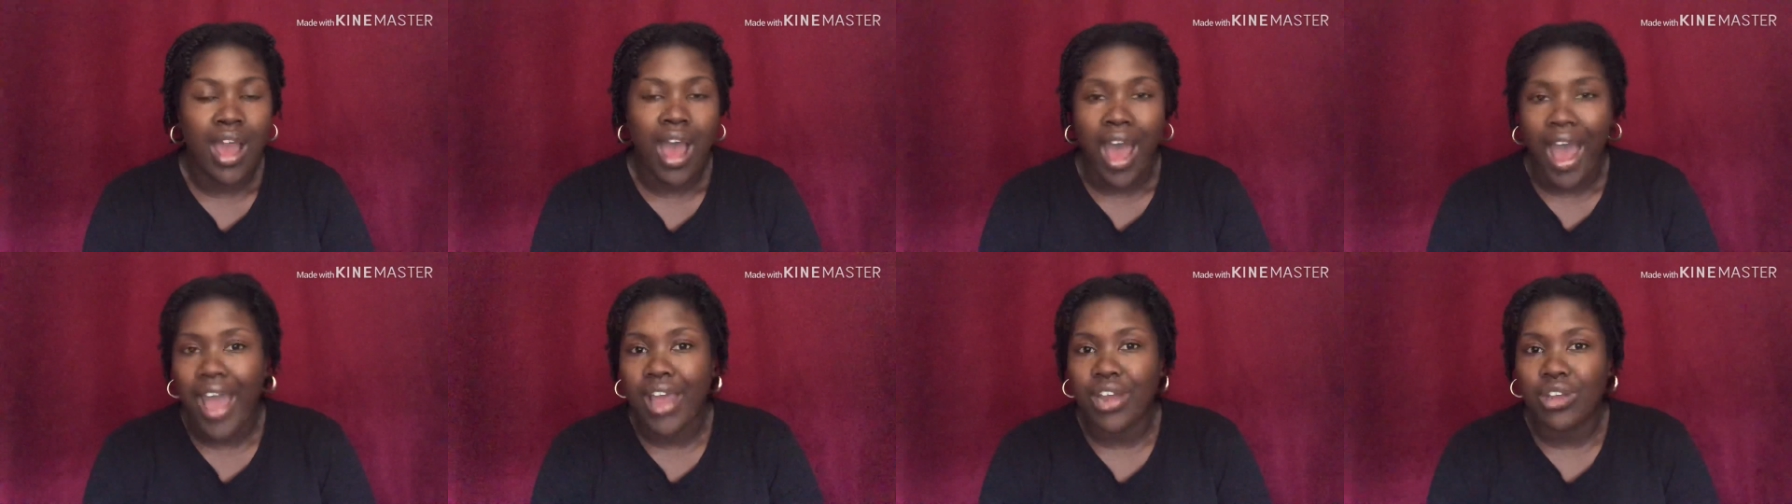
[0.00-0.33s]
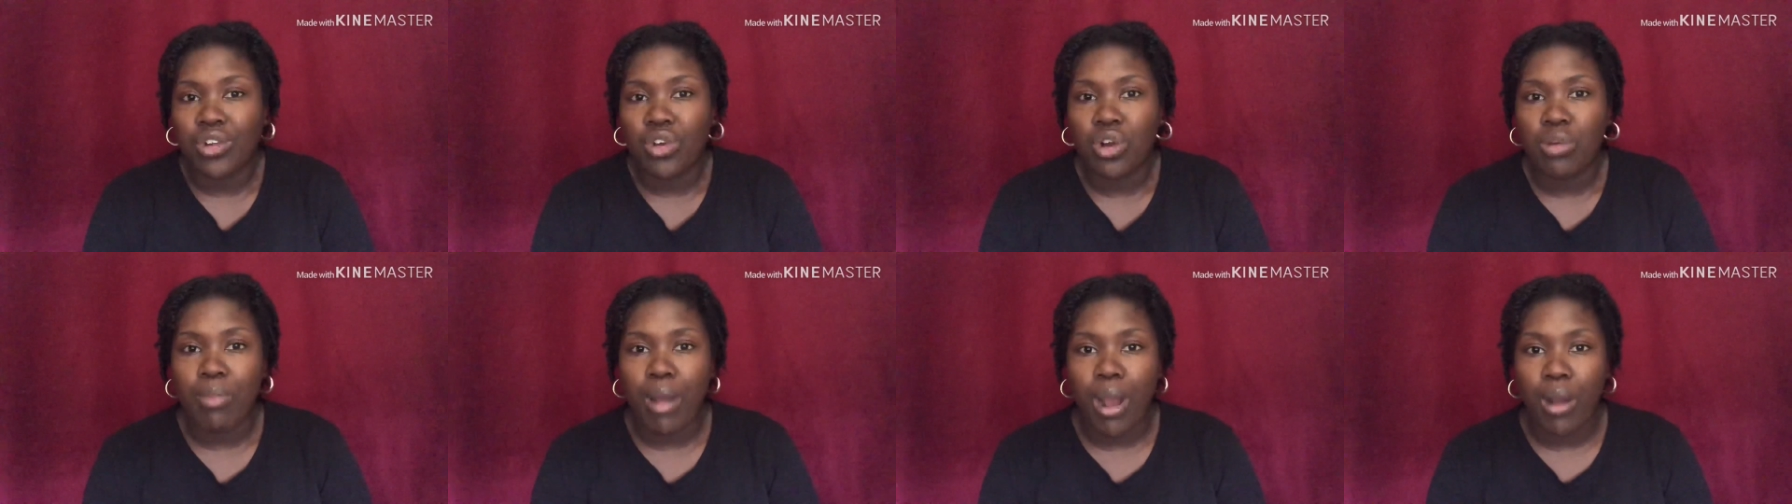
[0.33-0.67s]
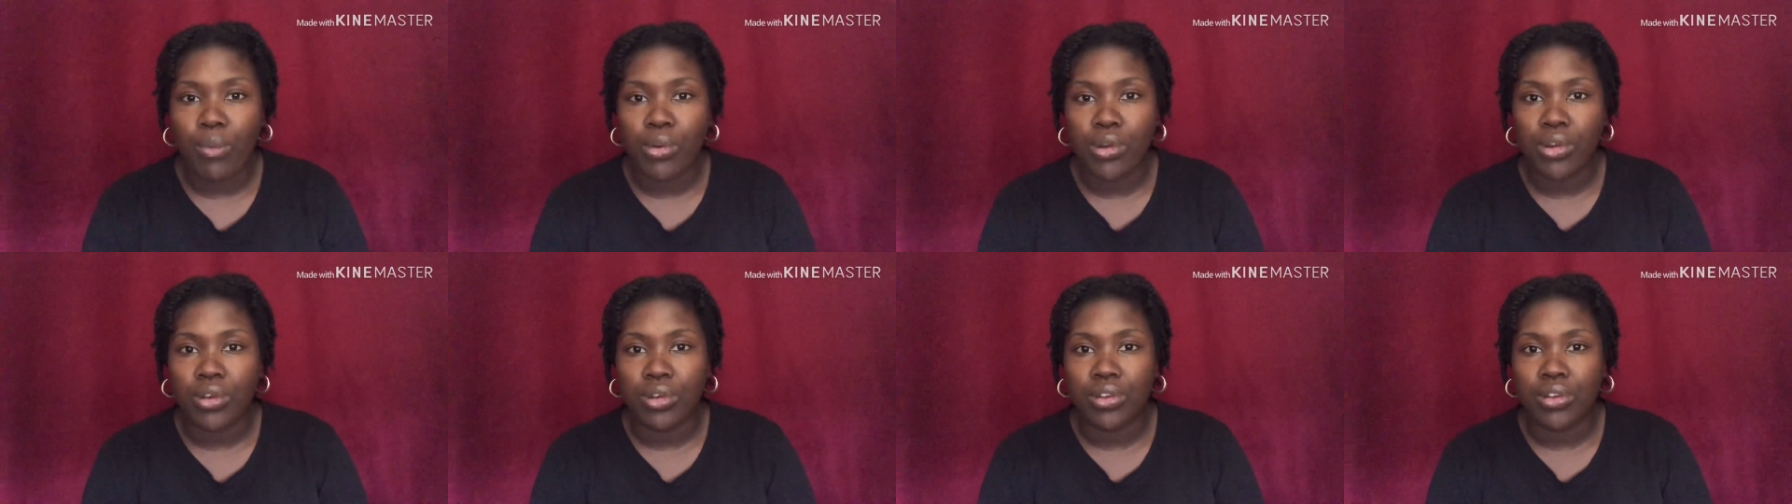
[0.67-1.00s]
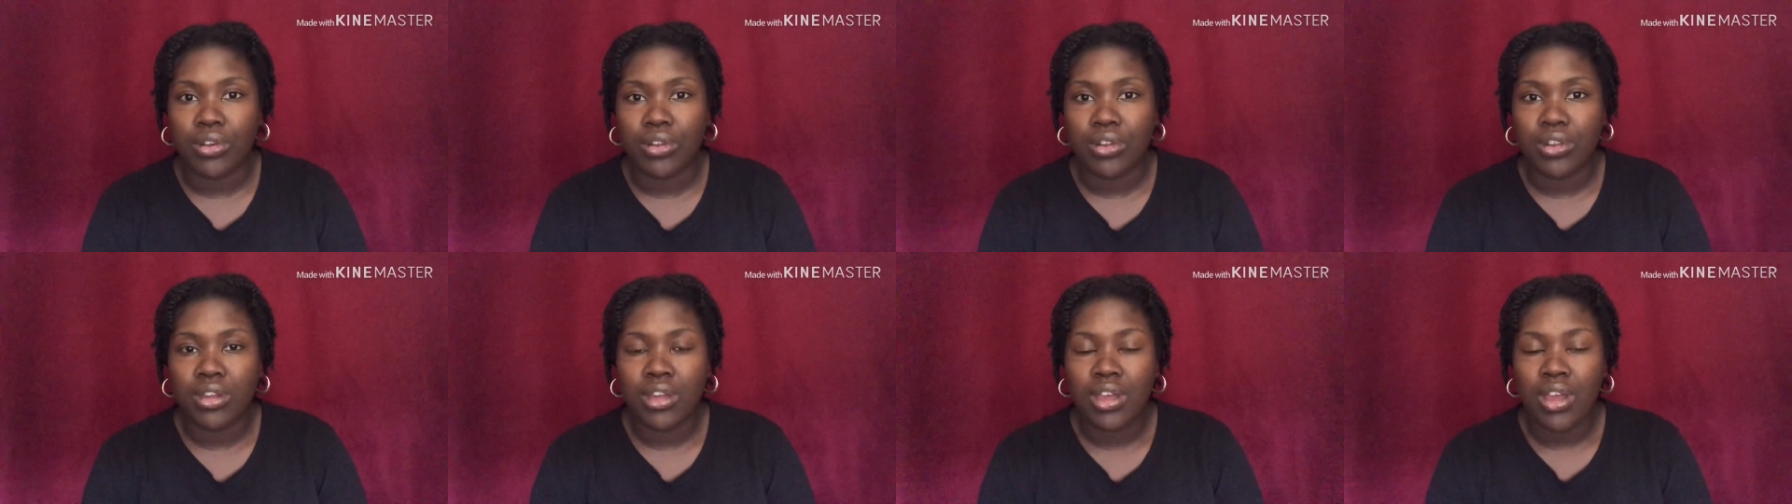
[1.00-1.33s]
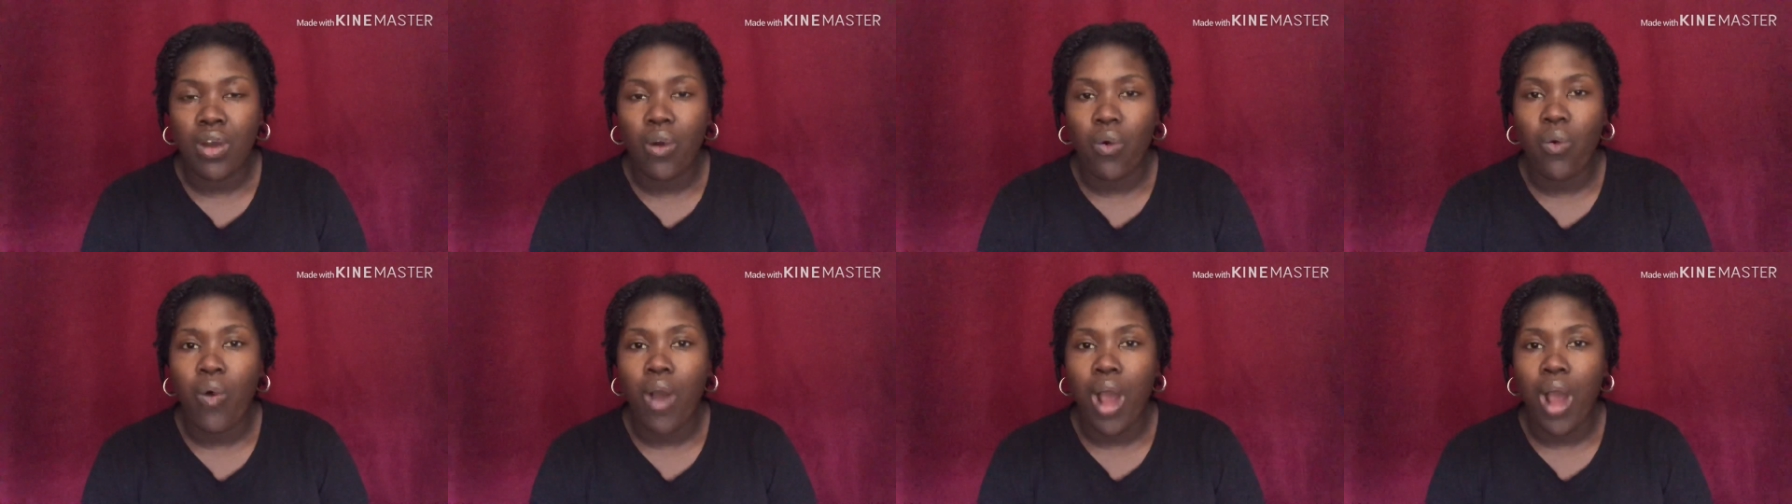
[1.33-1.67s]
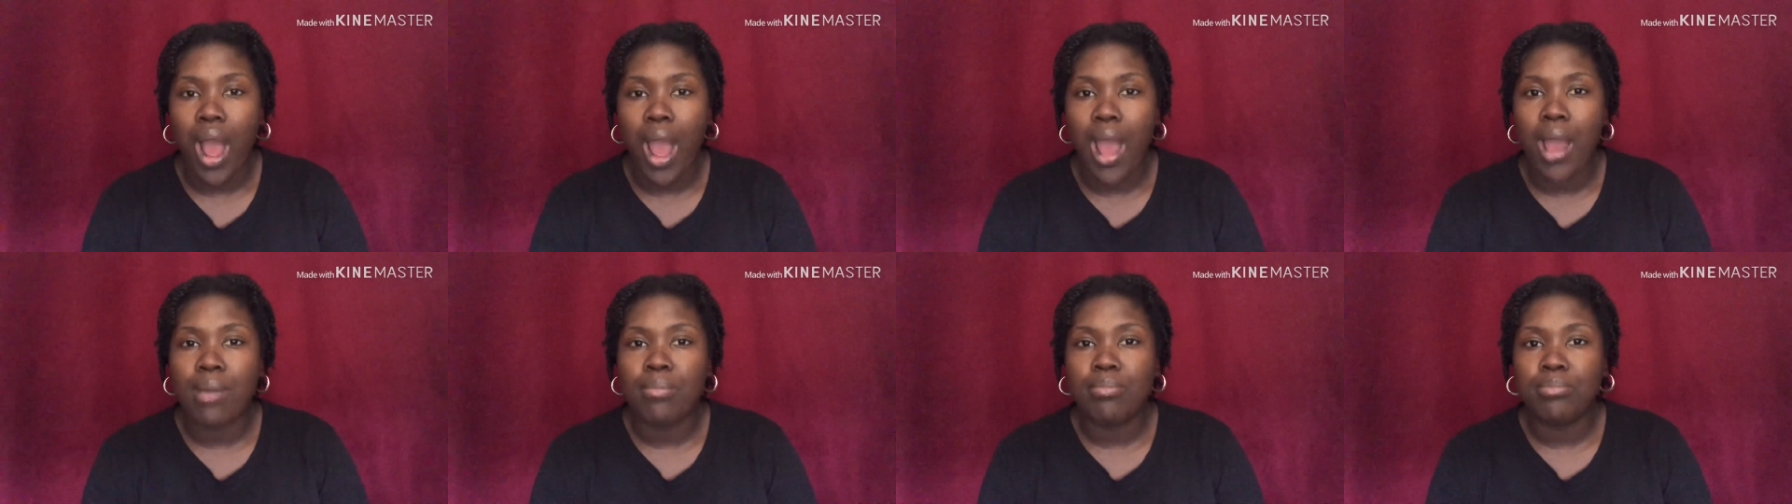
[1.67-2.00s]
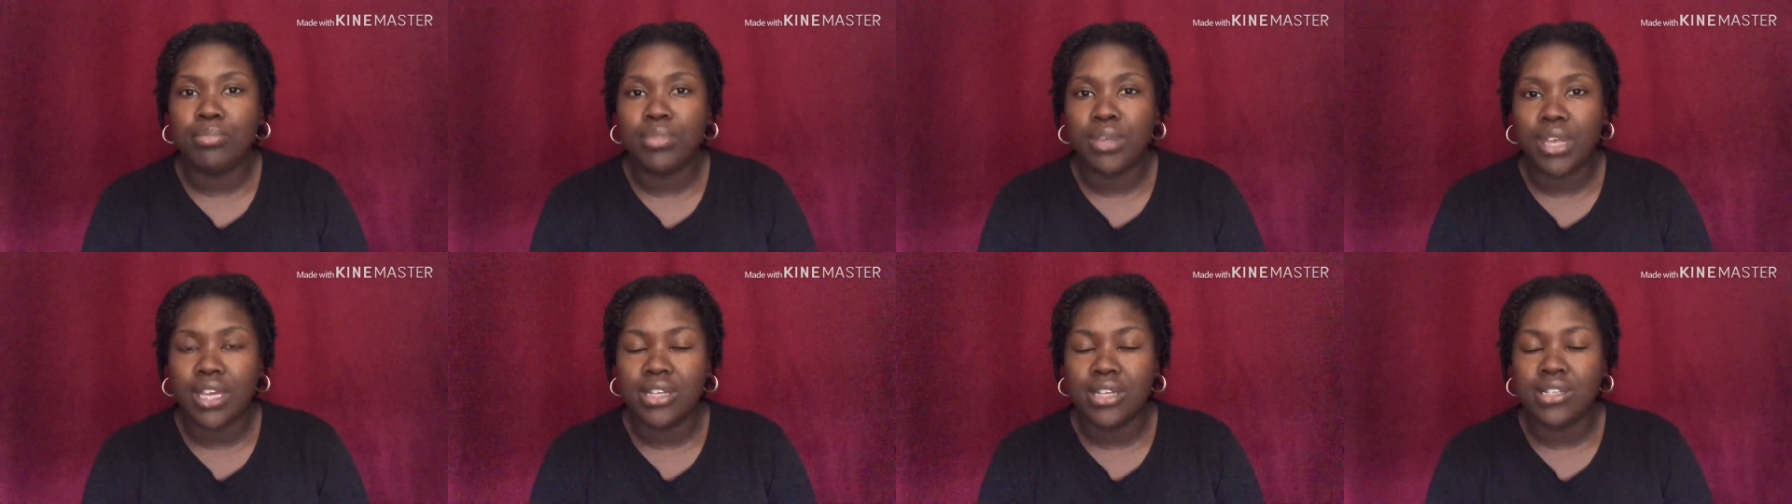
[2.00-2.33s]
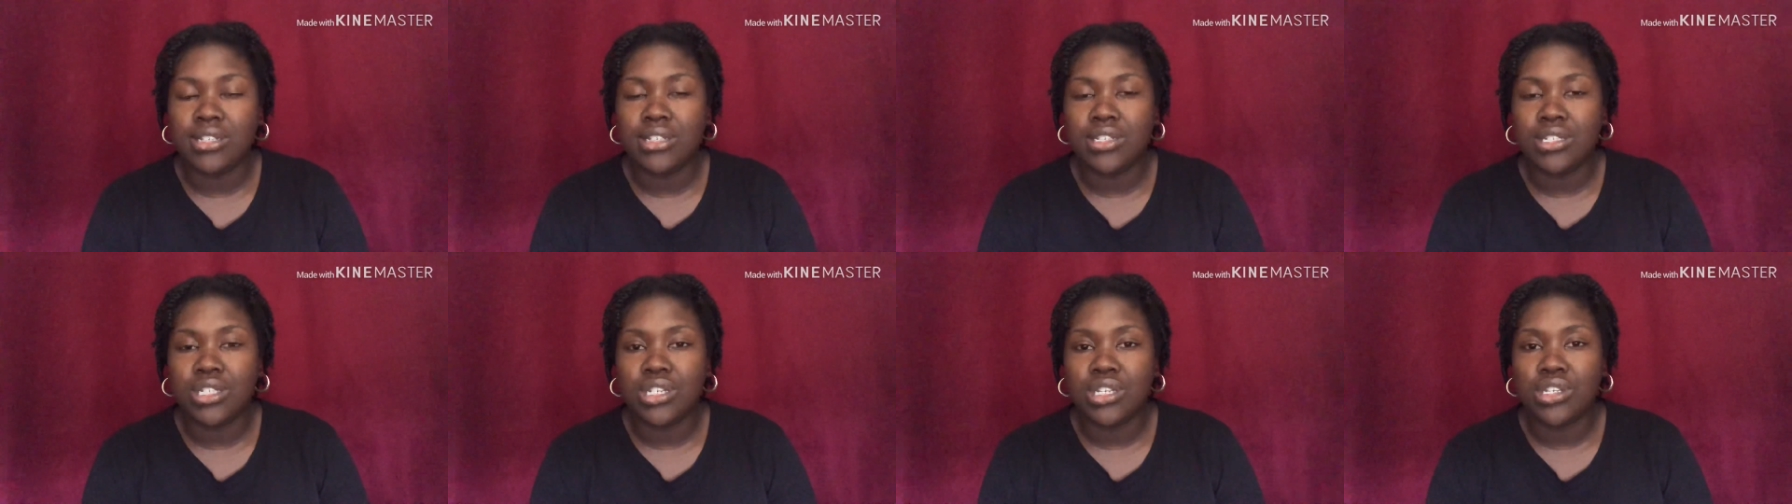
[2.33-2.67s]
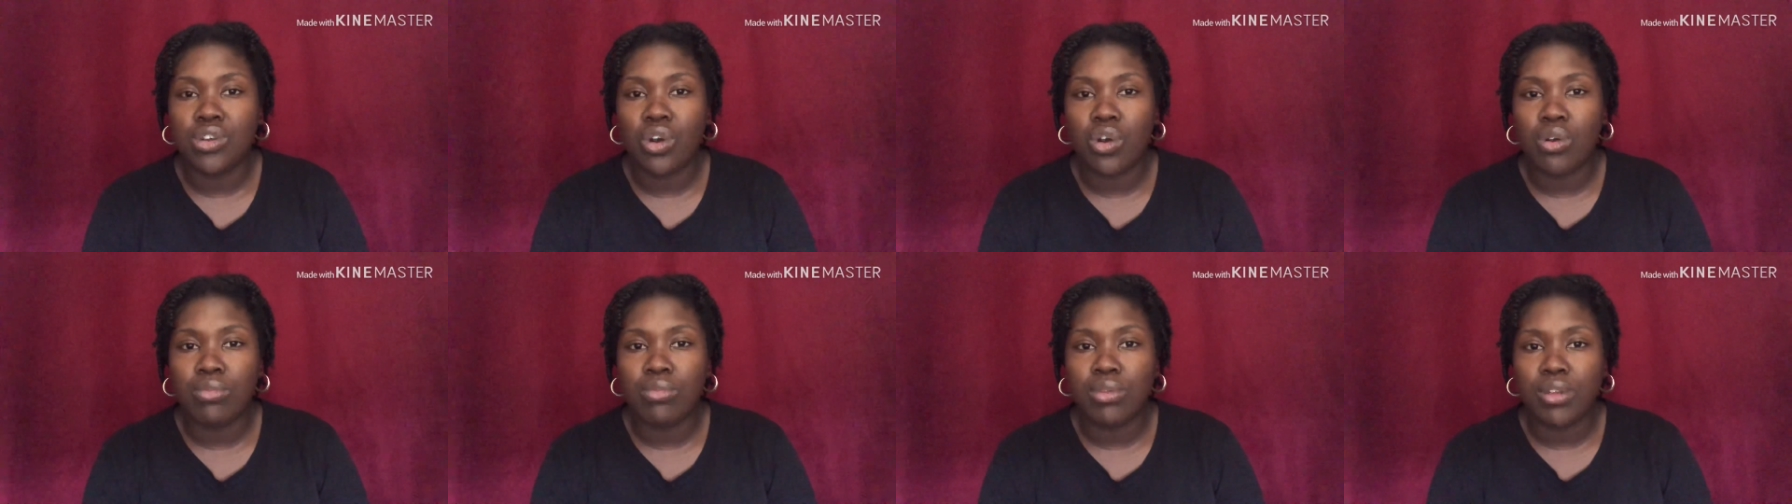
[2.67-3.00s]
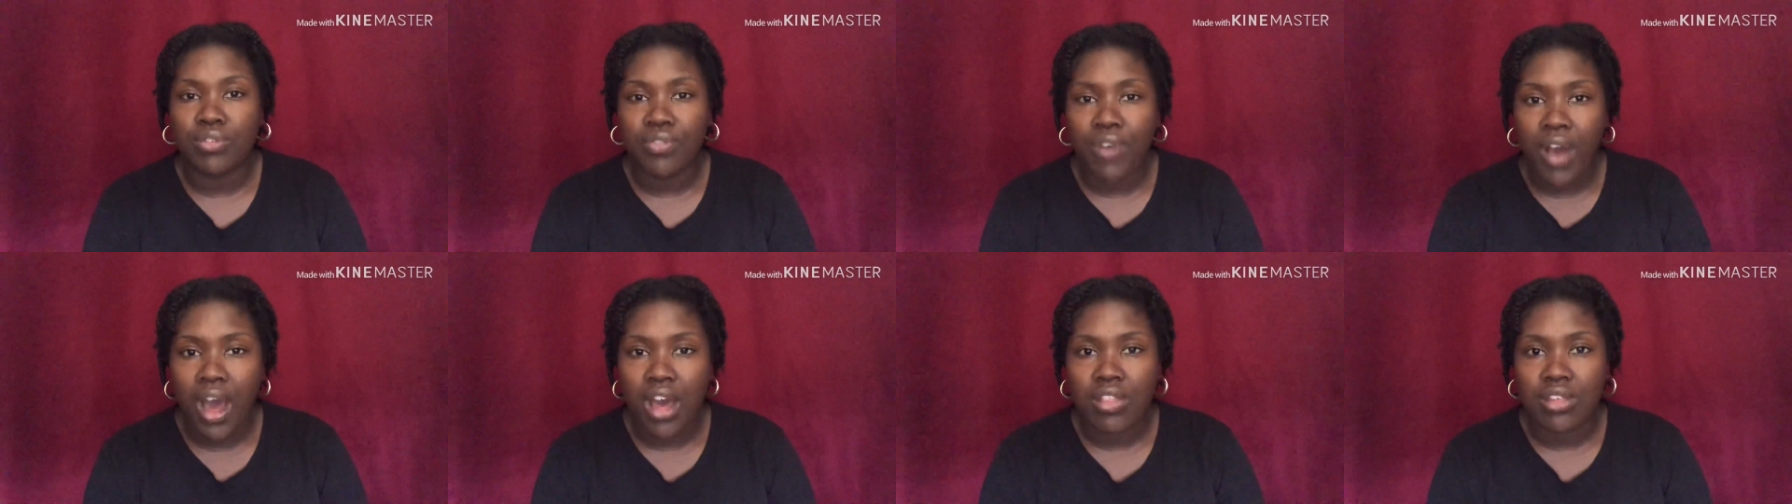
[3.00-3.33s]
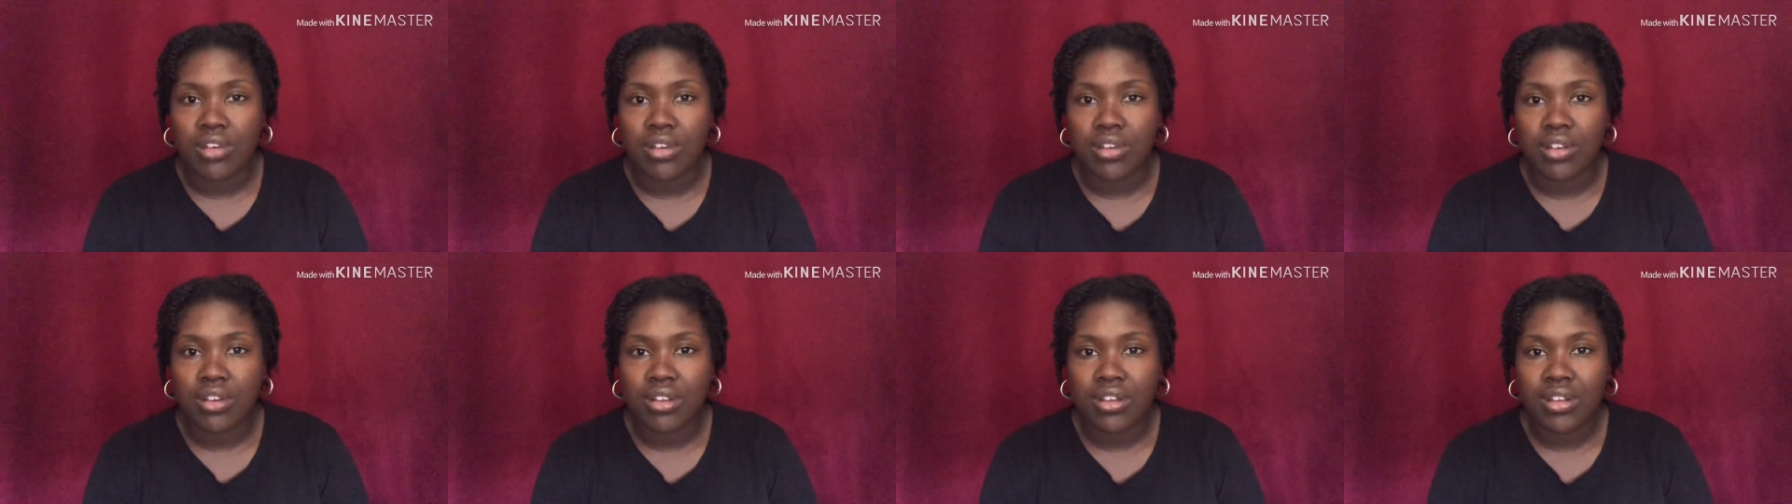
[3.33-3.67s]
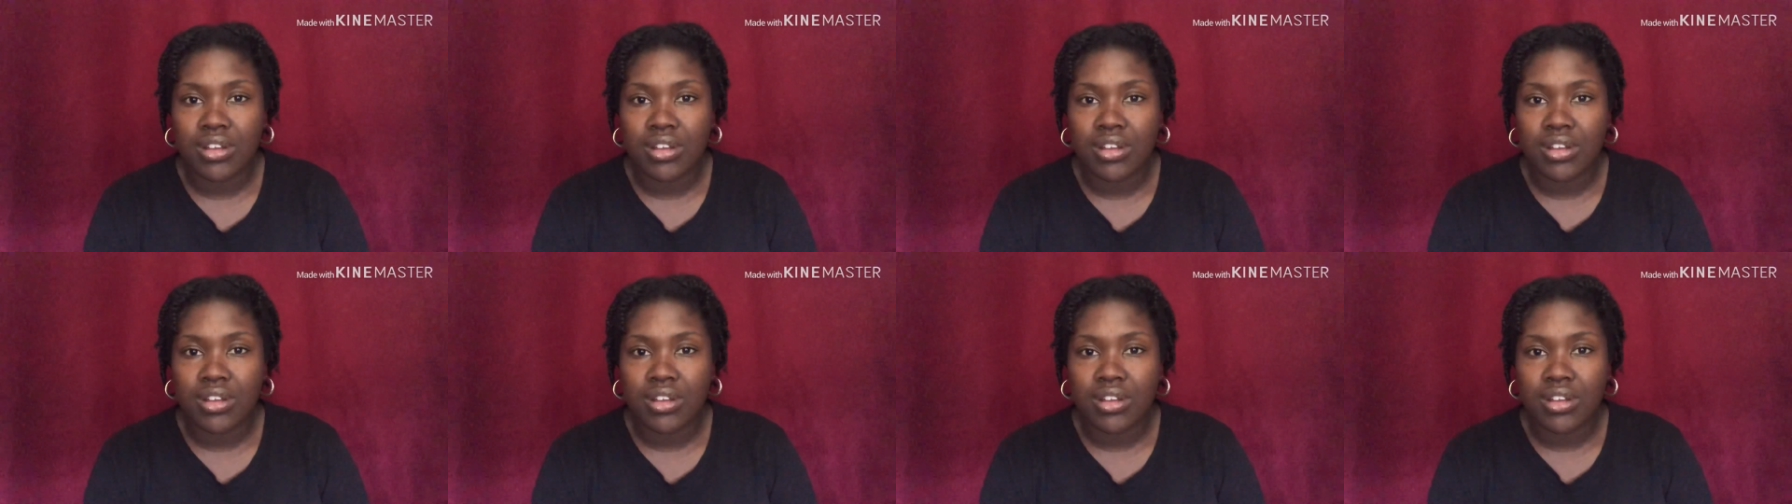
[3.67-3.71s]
I know my word or I'm getting to know the Father.